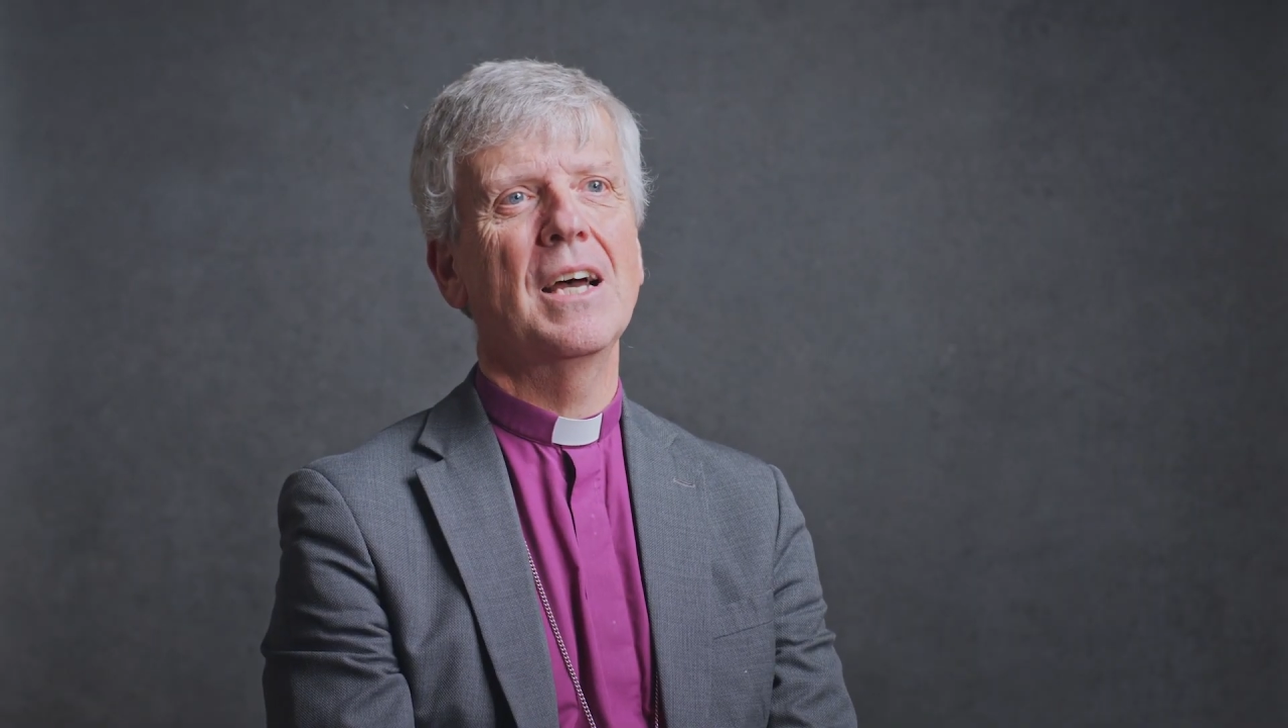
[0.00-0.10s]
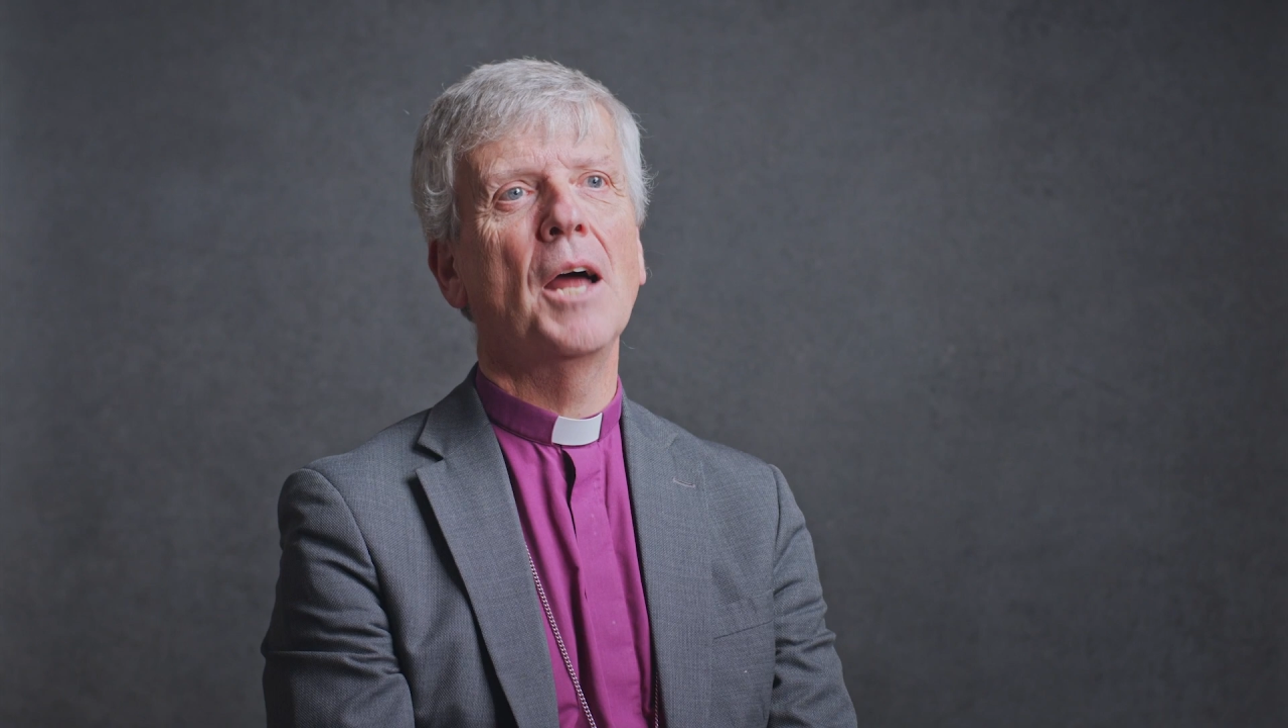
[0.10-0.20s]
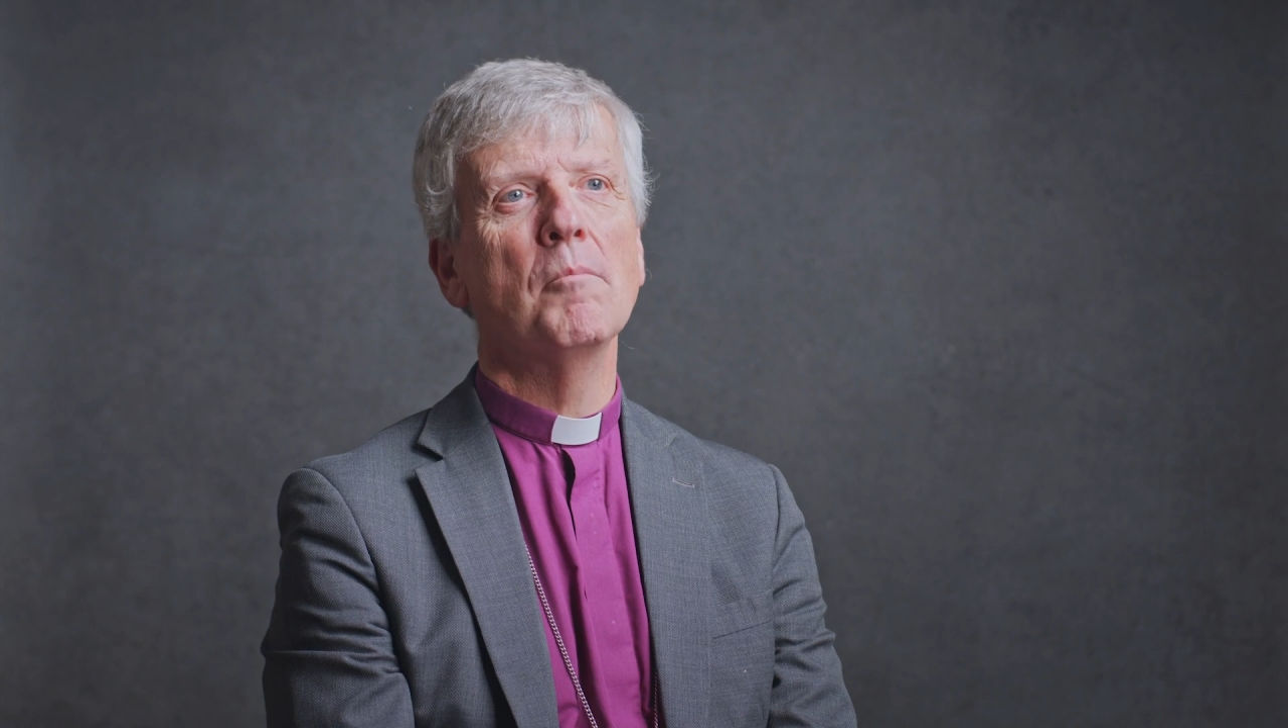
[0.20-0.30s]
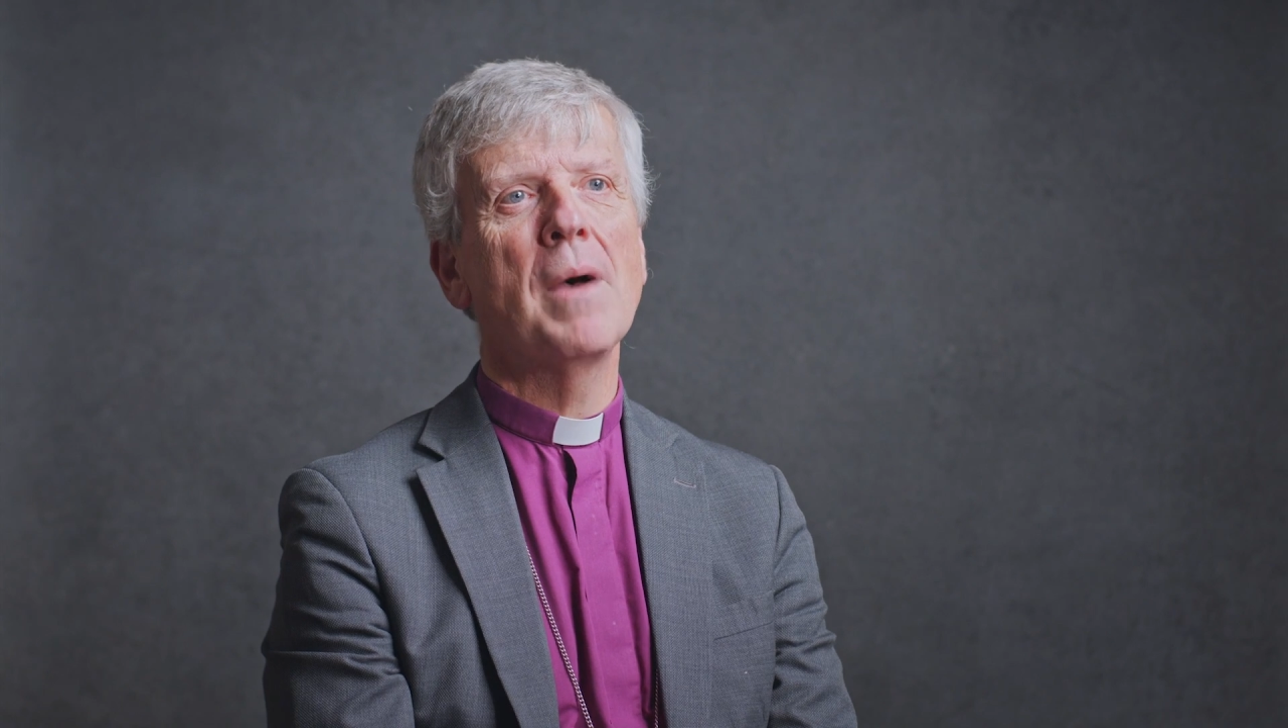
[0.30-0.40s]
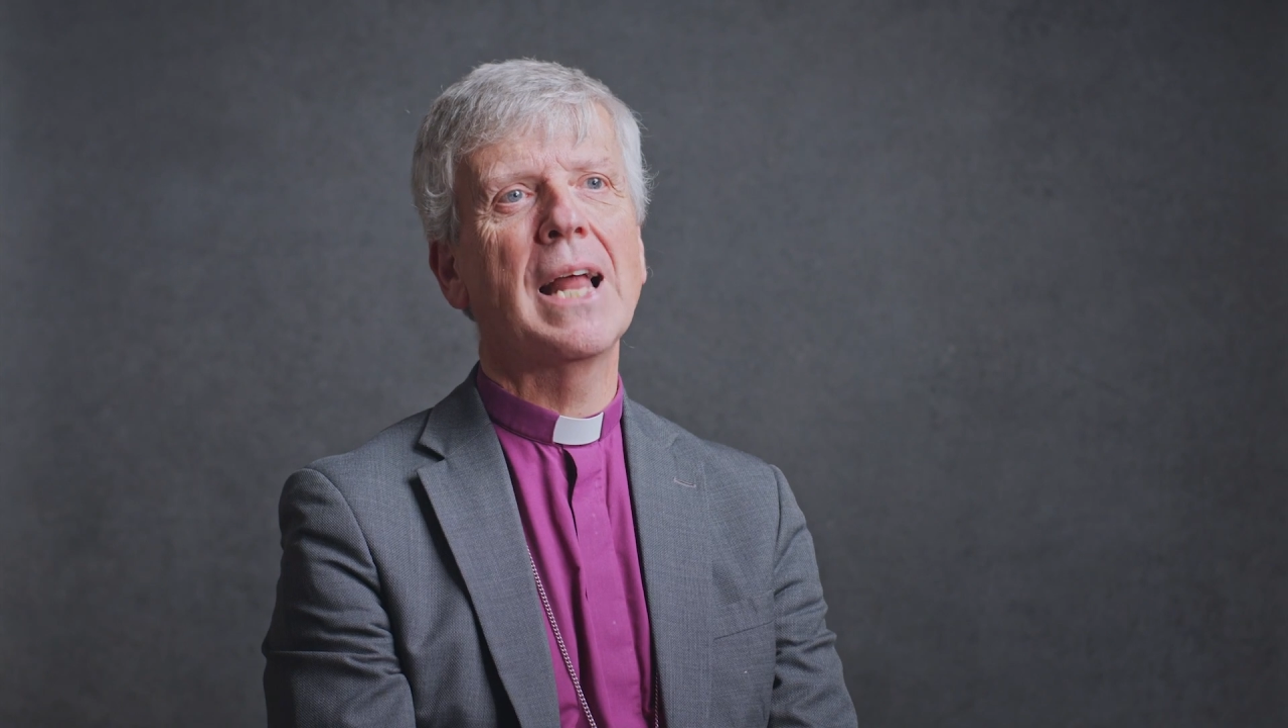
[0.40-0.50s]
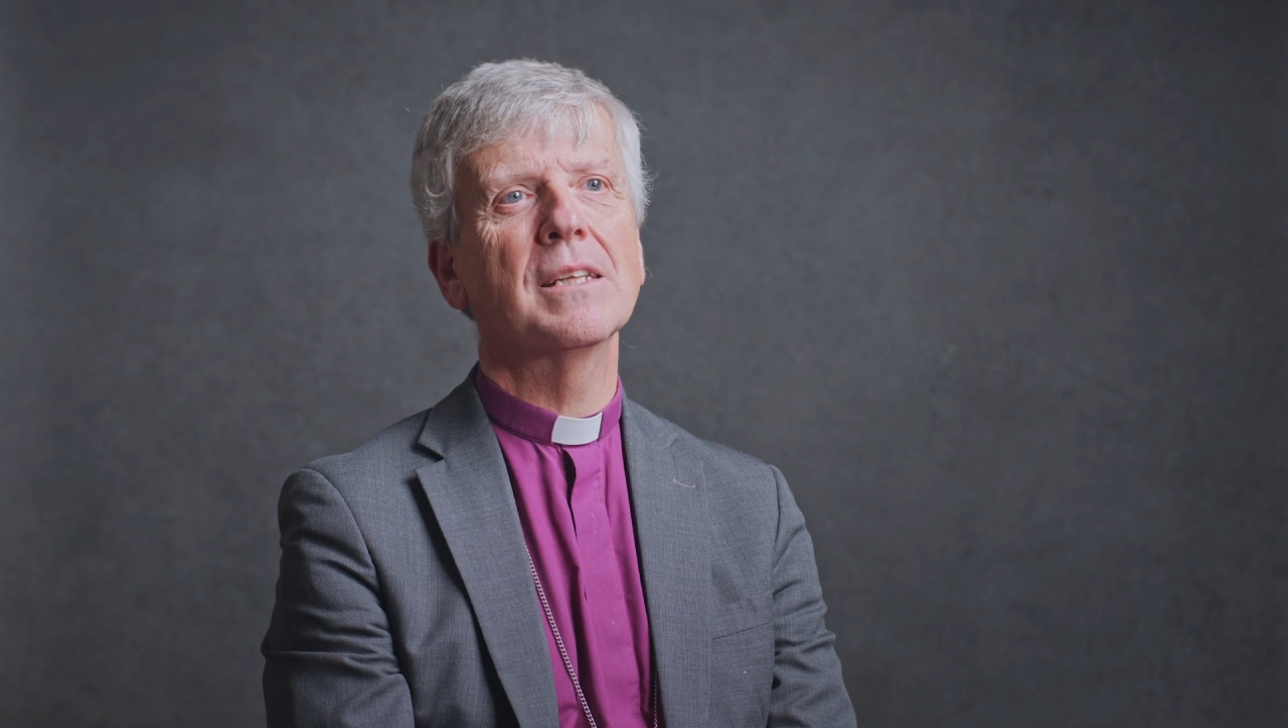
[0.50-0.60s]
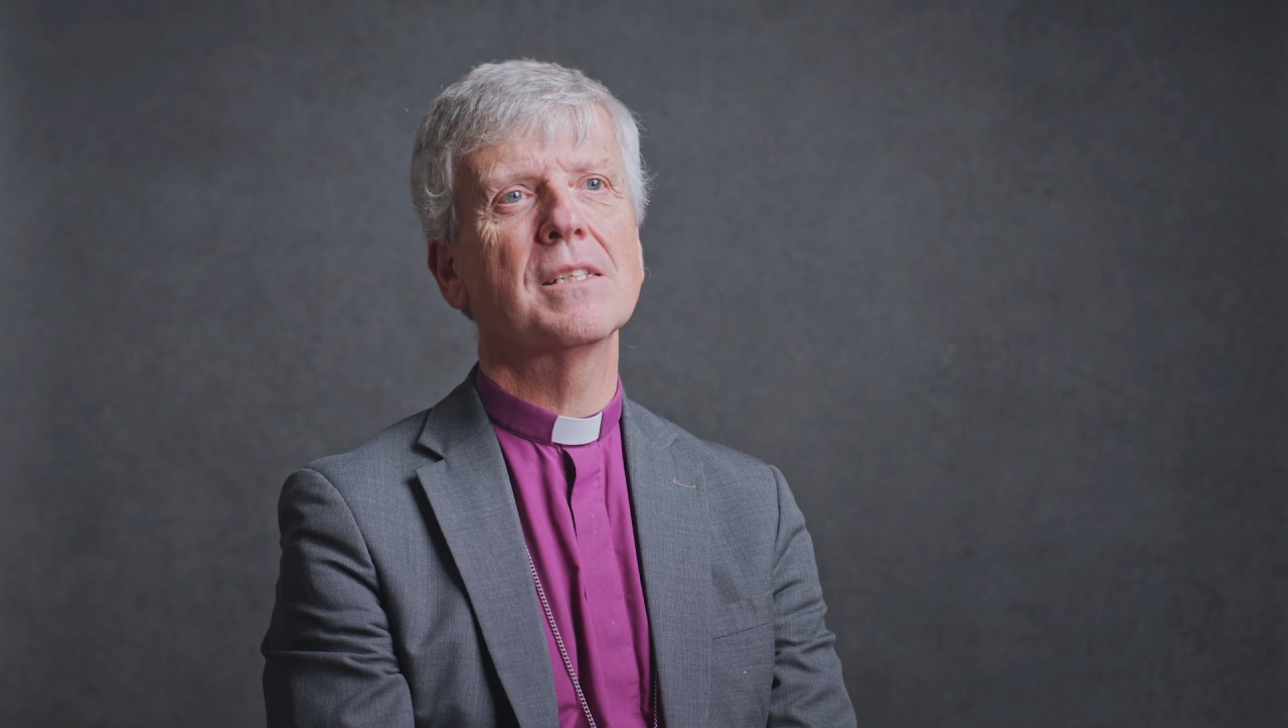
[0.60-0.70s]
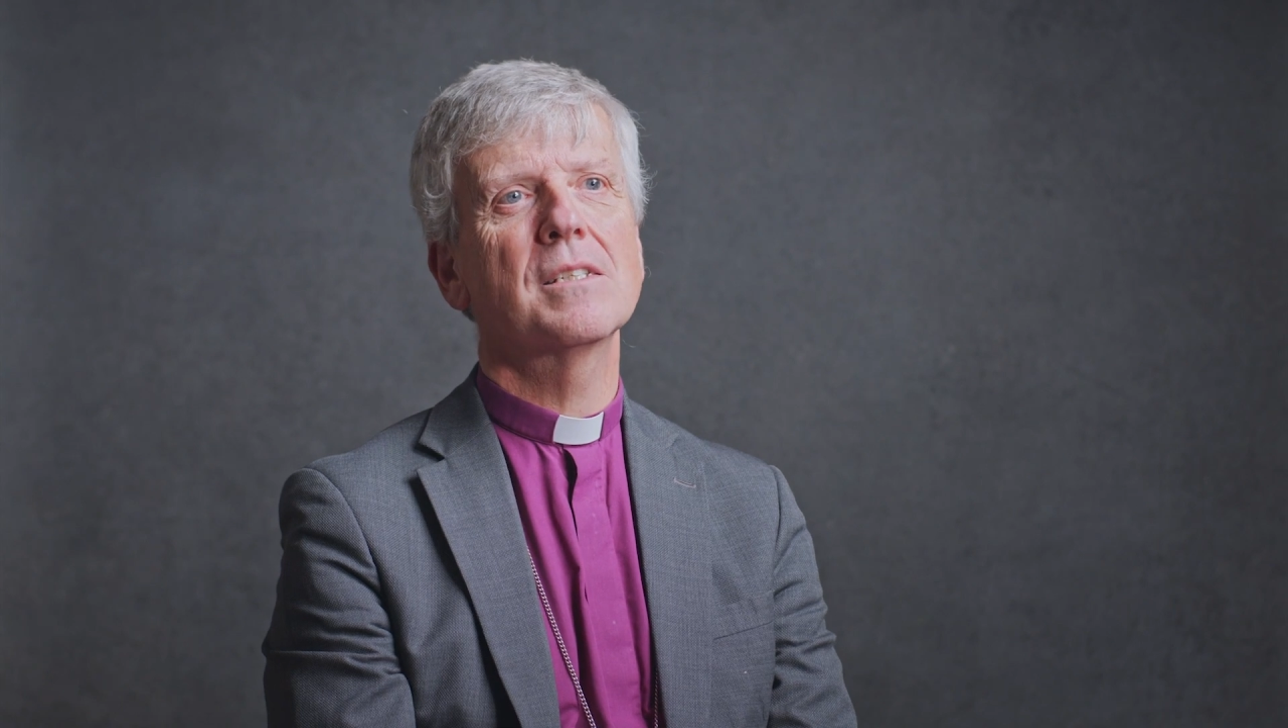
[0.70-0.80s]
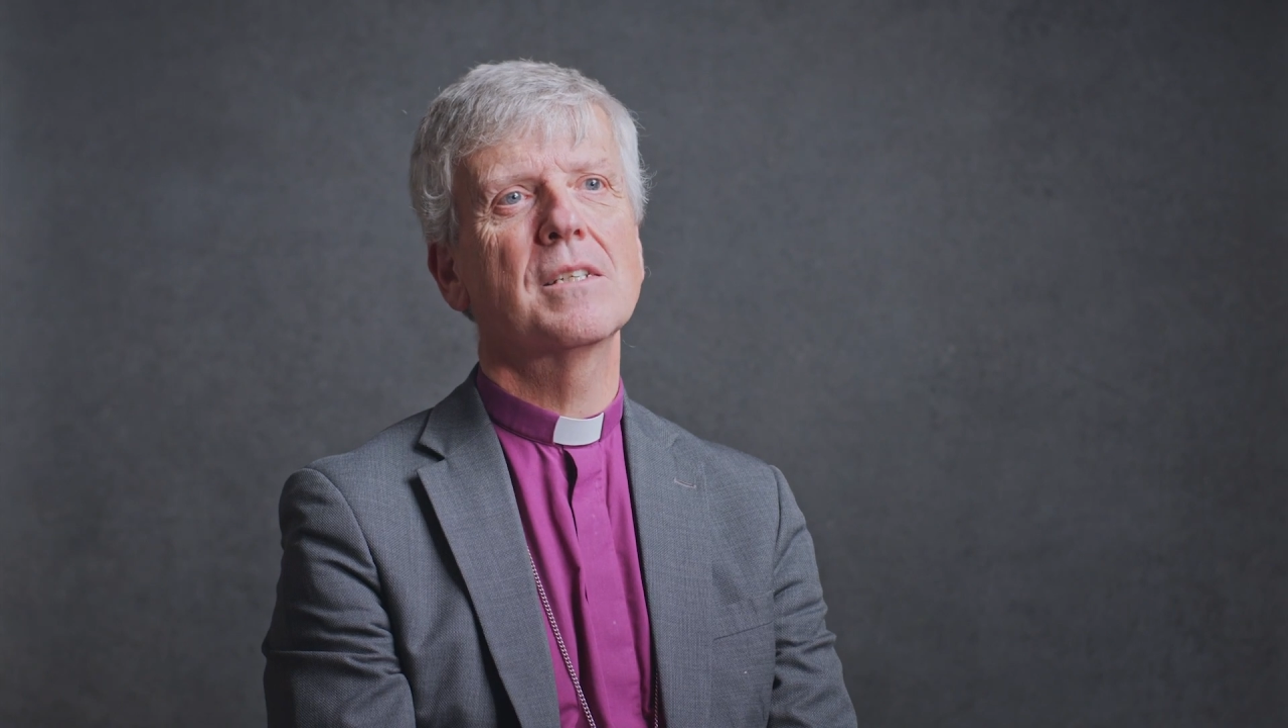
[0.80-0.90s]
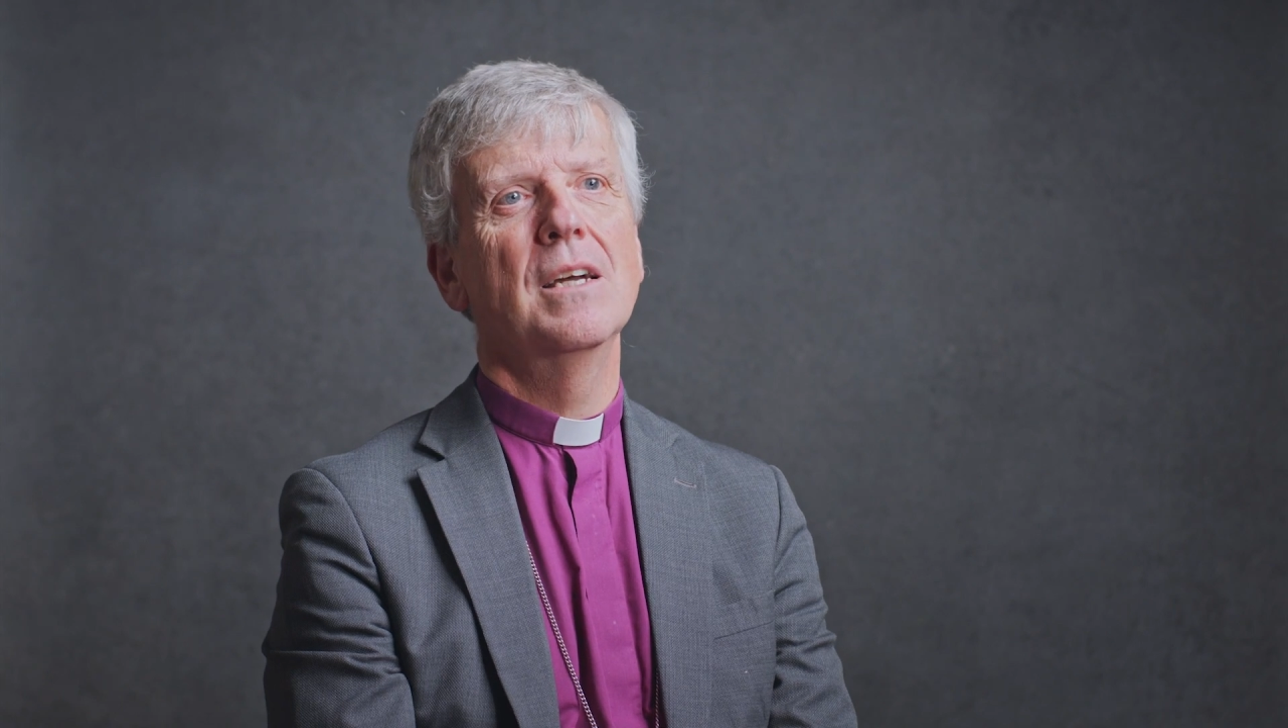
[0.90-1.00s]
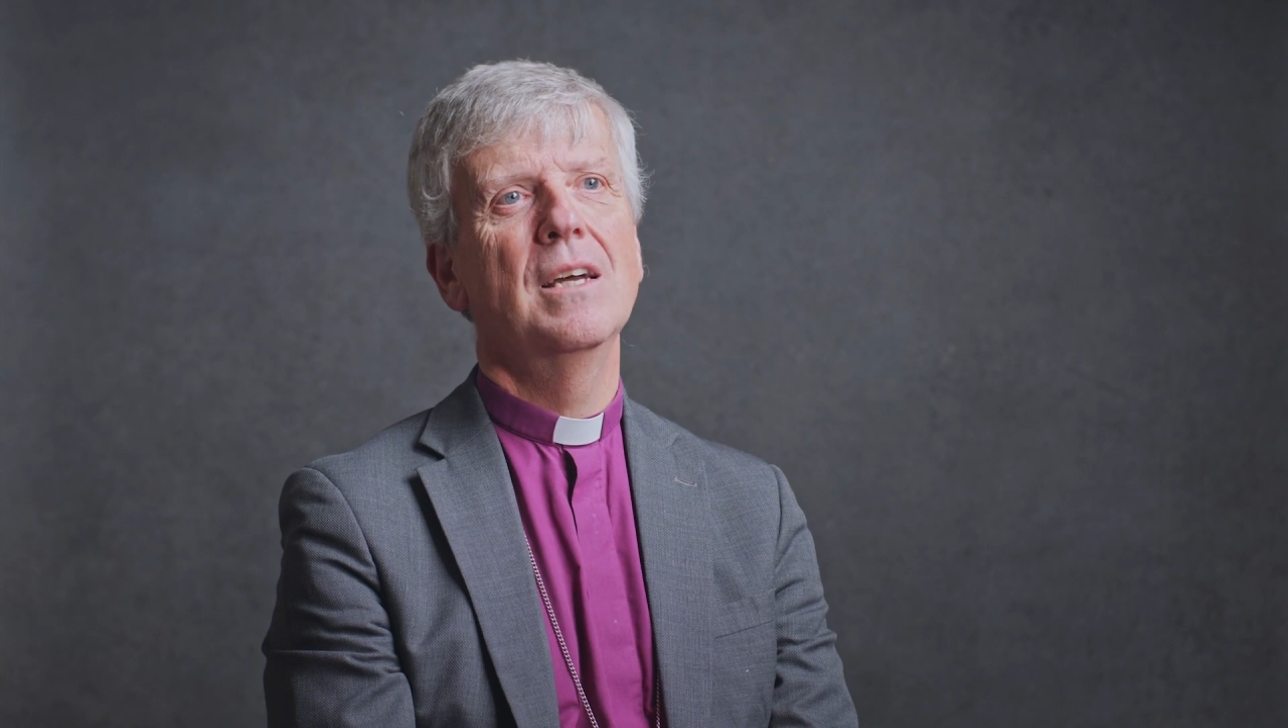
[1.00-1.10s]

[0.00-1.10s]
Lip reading: unbalanced.